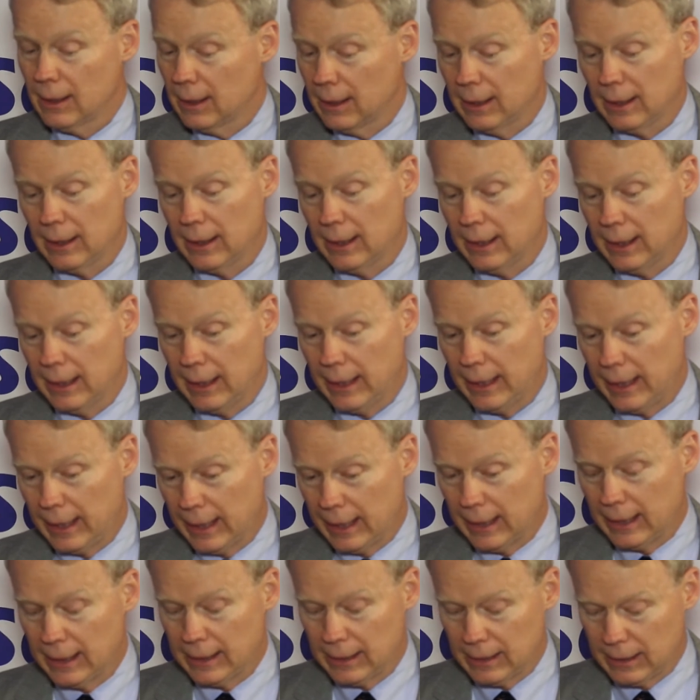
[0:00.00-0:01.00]

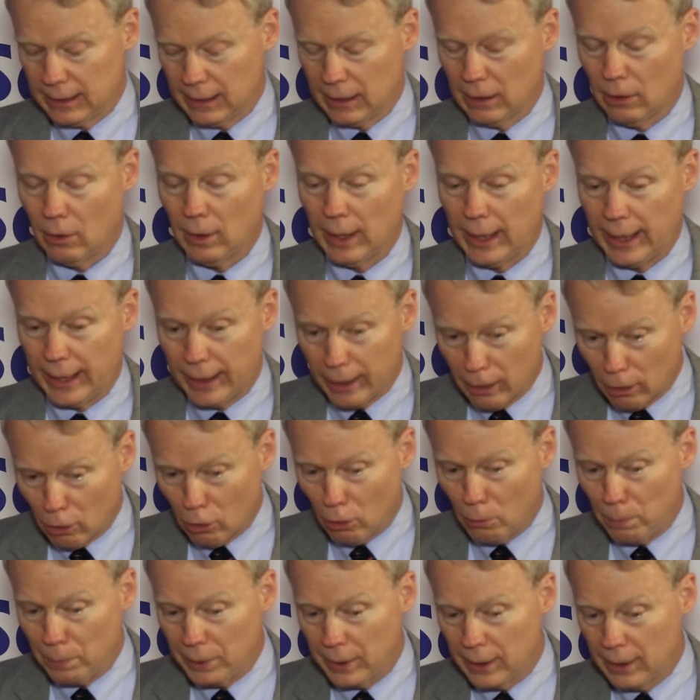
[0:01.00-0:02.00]
And I
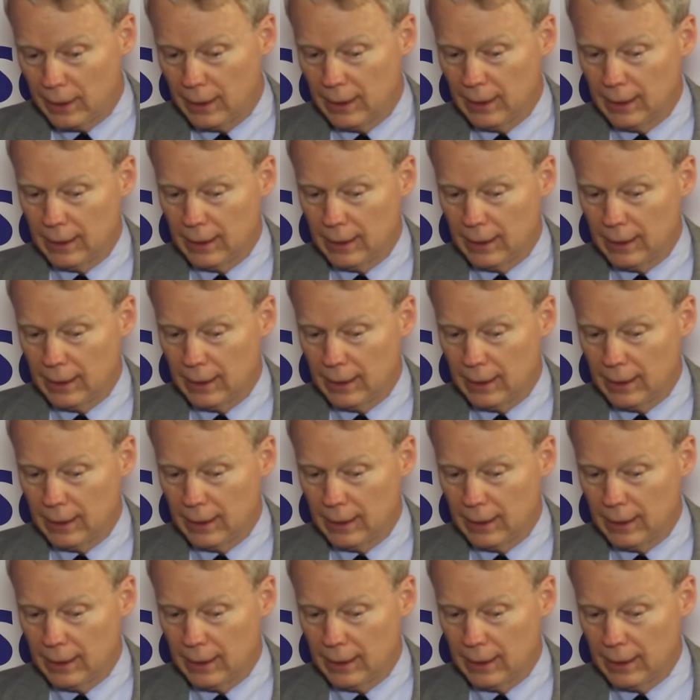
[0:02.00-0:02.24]
hope